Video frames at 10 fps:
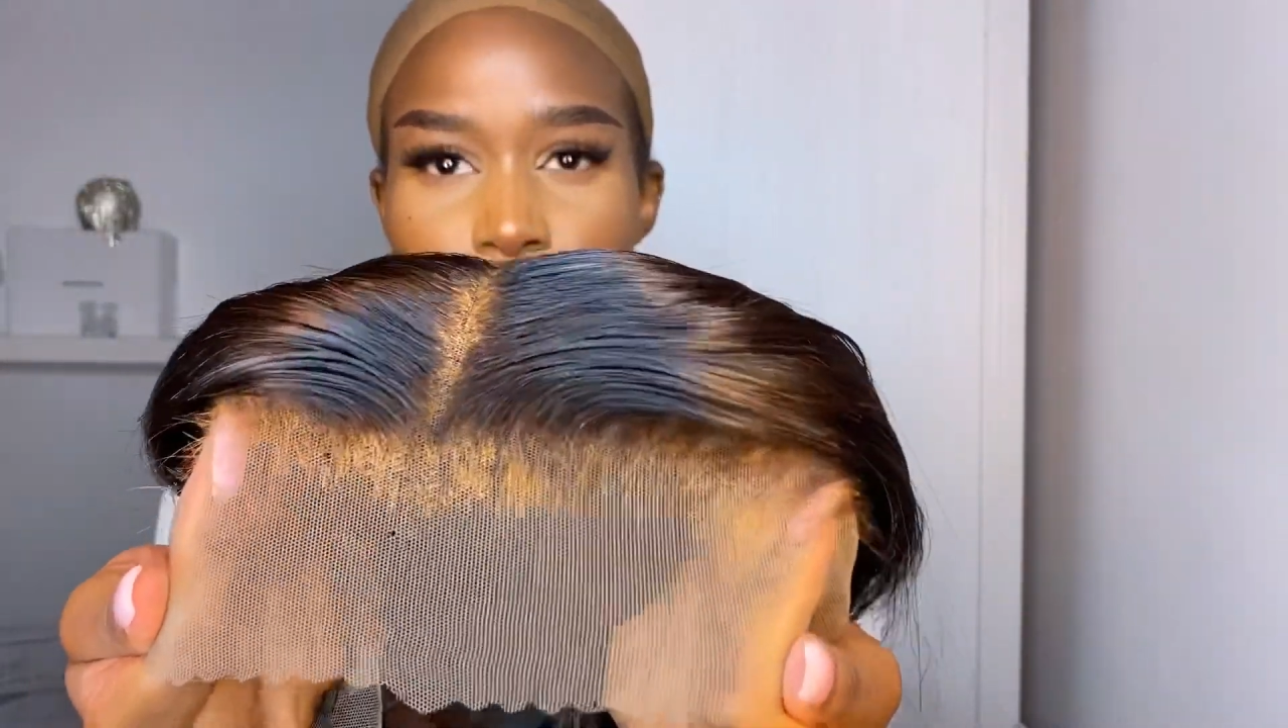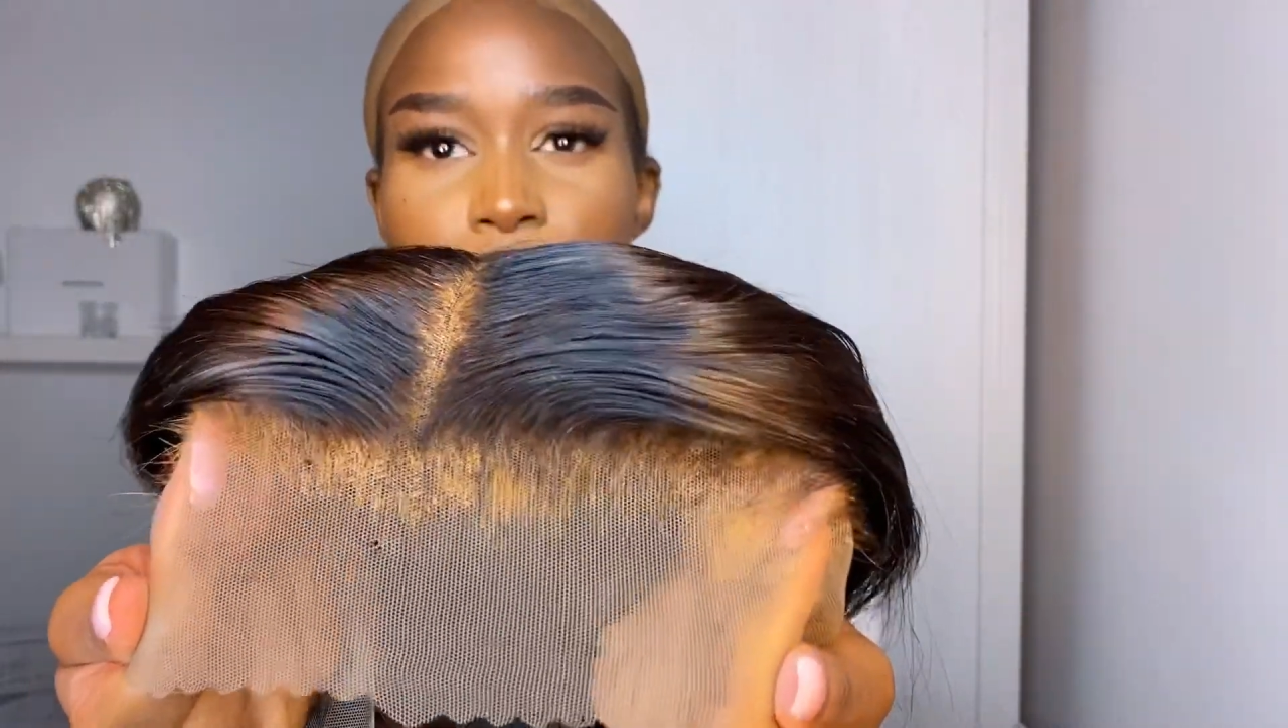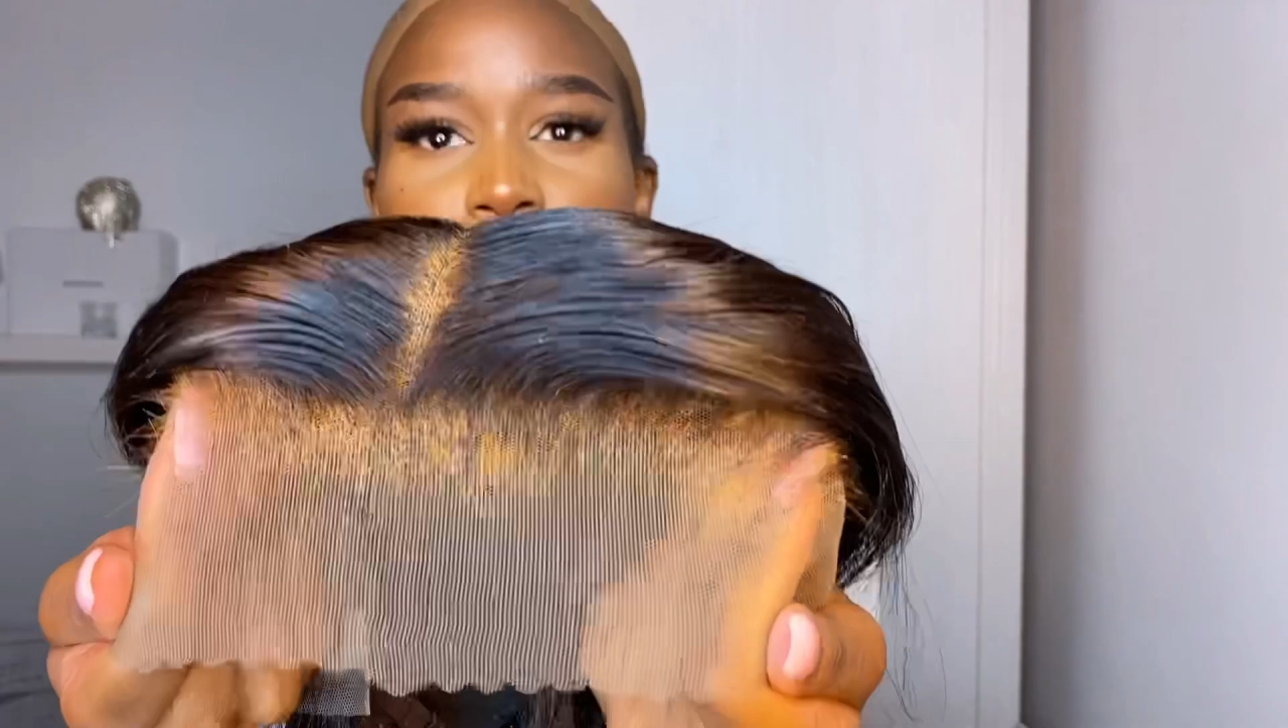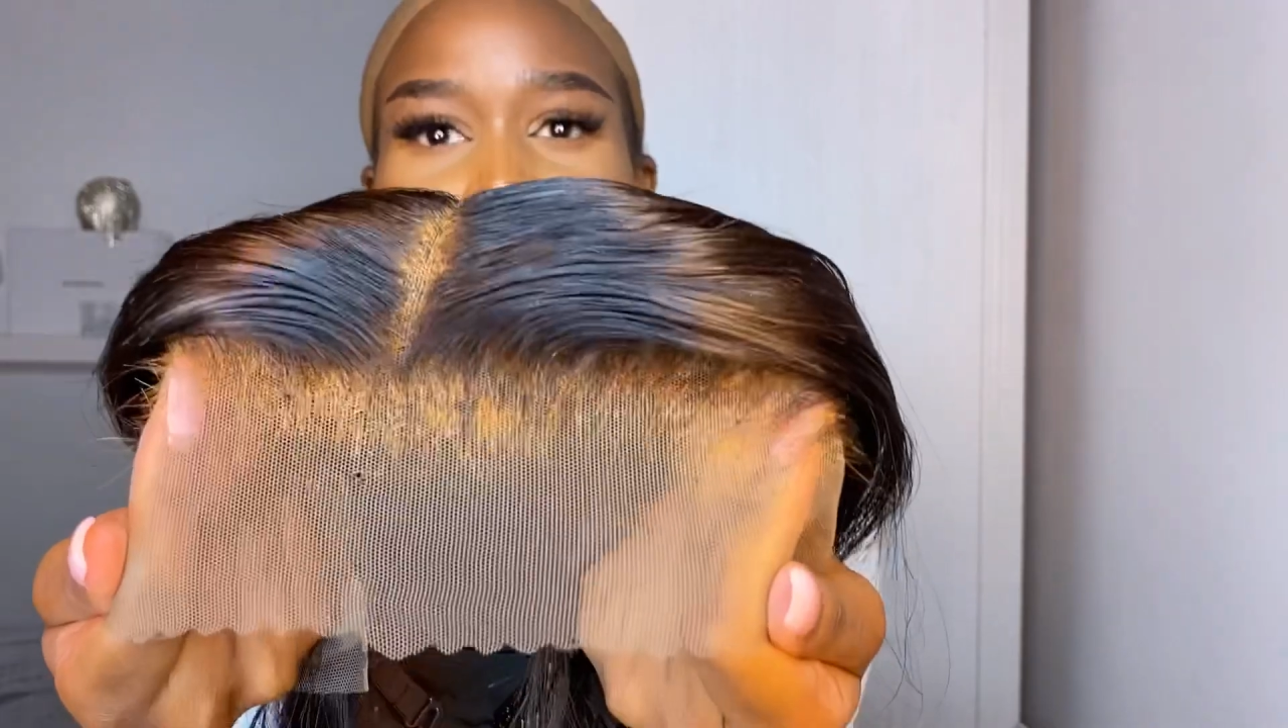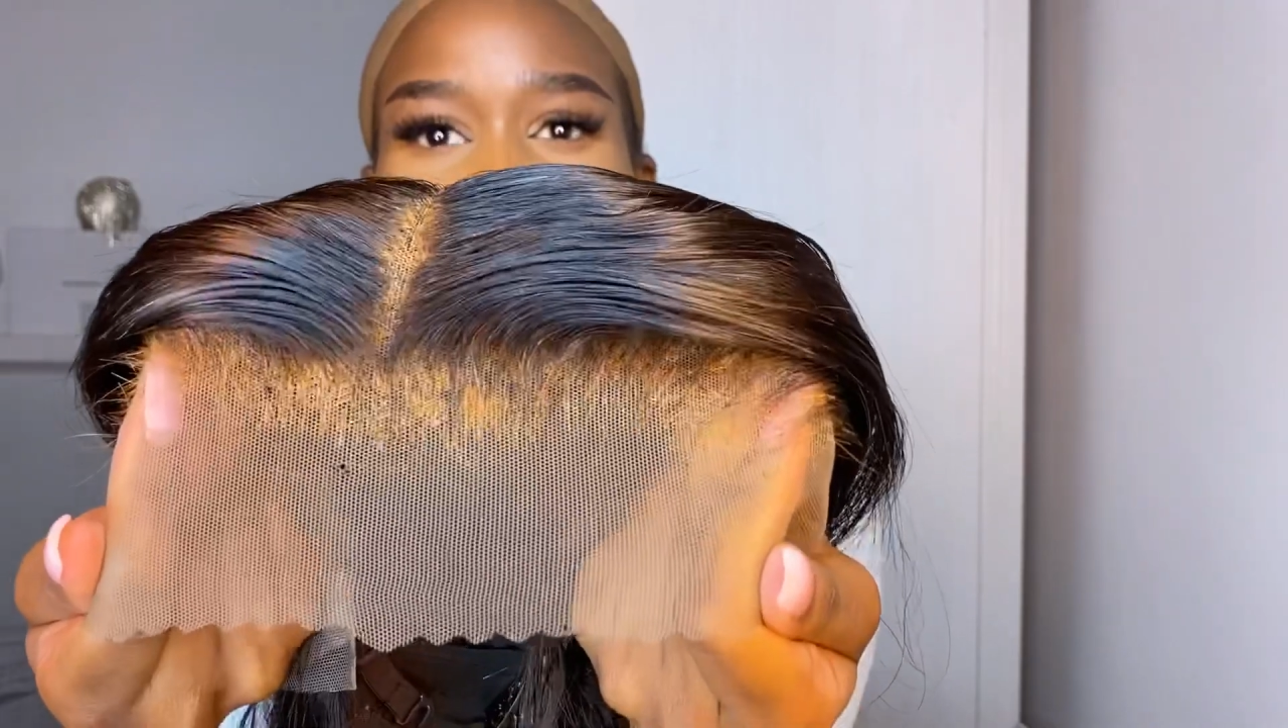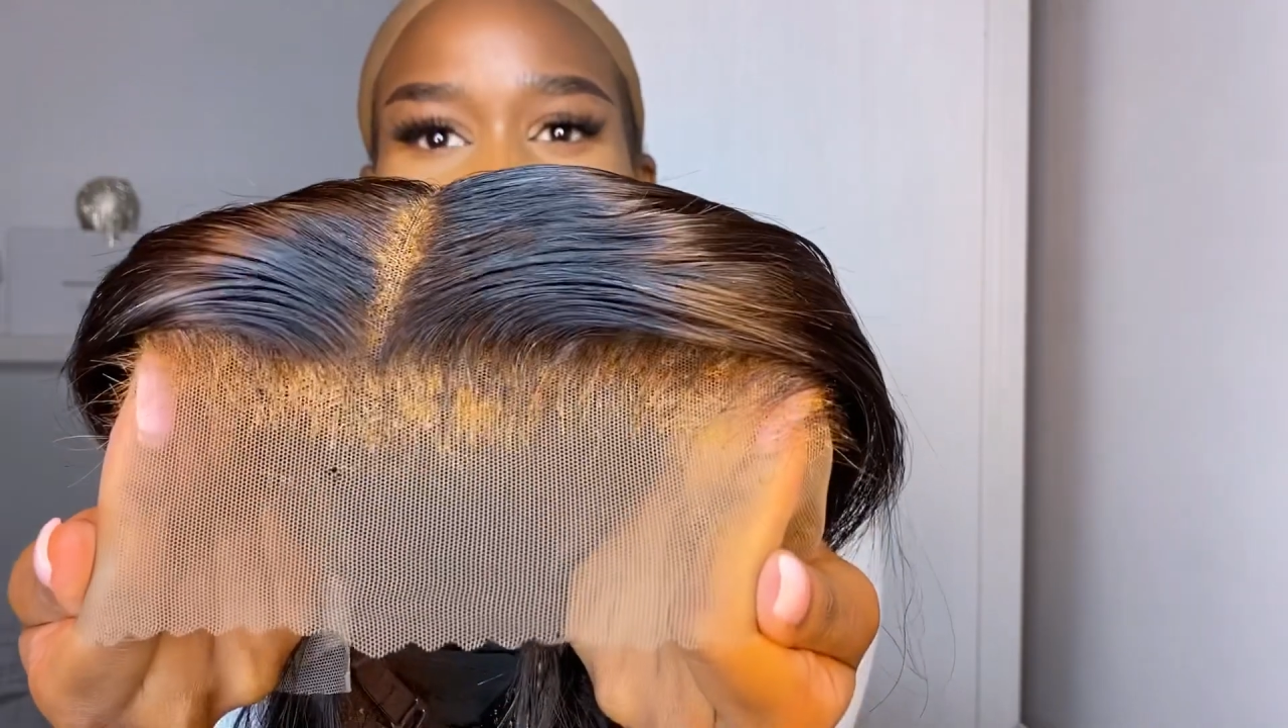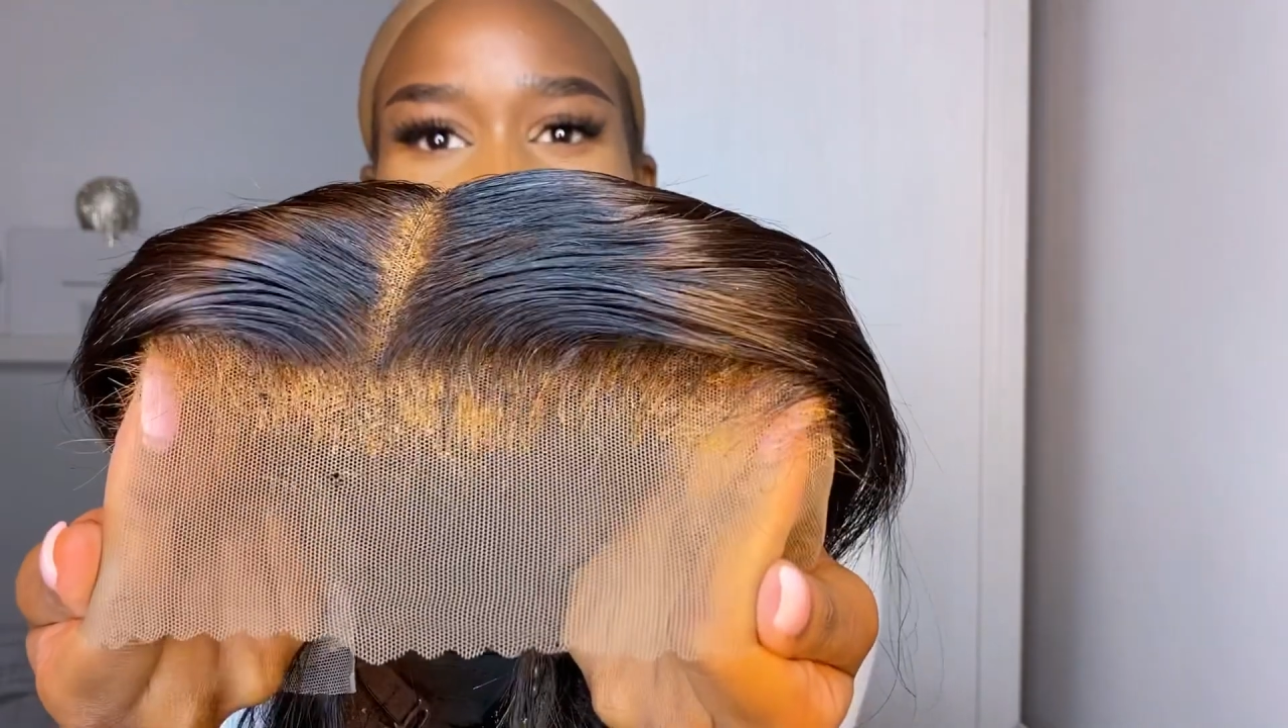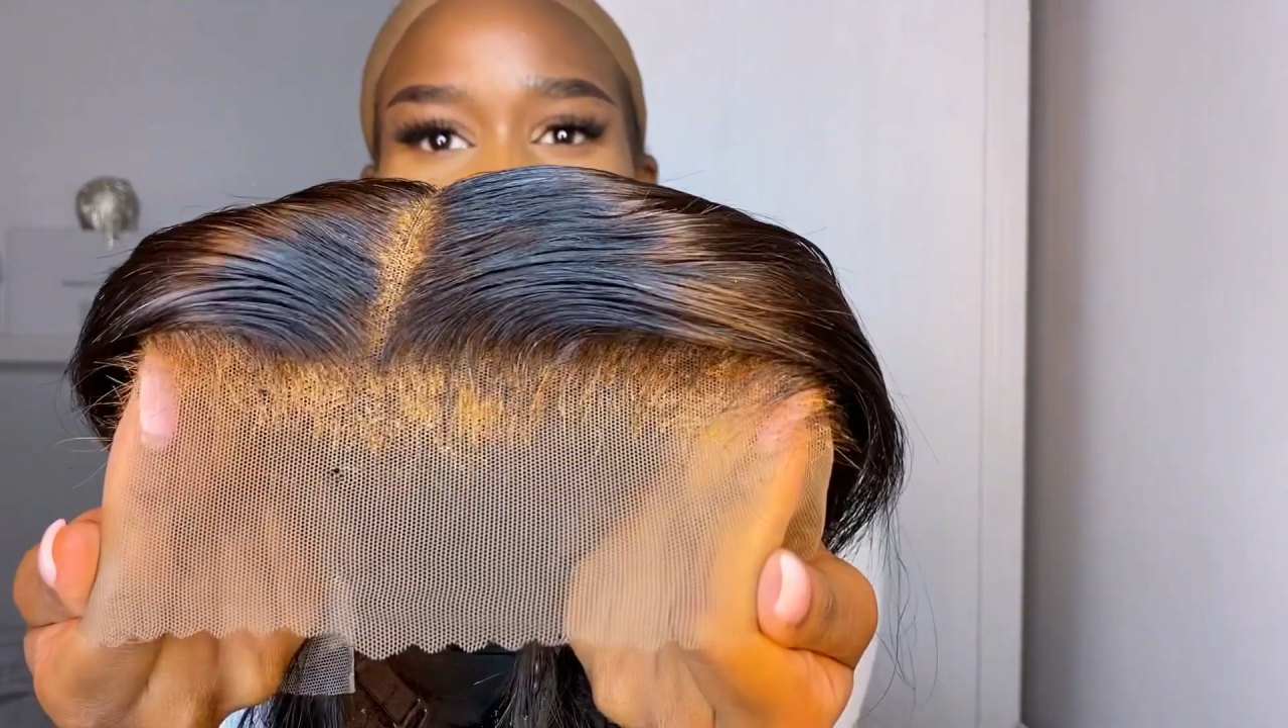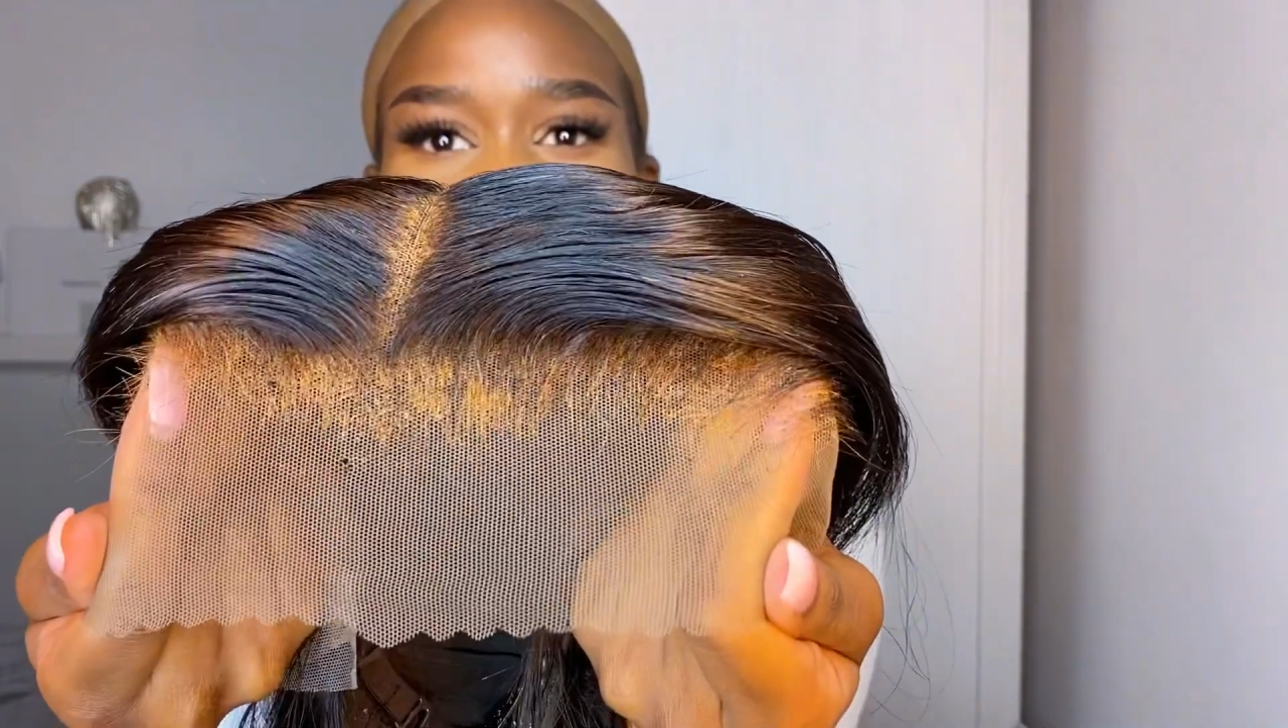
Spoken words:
a little bit too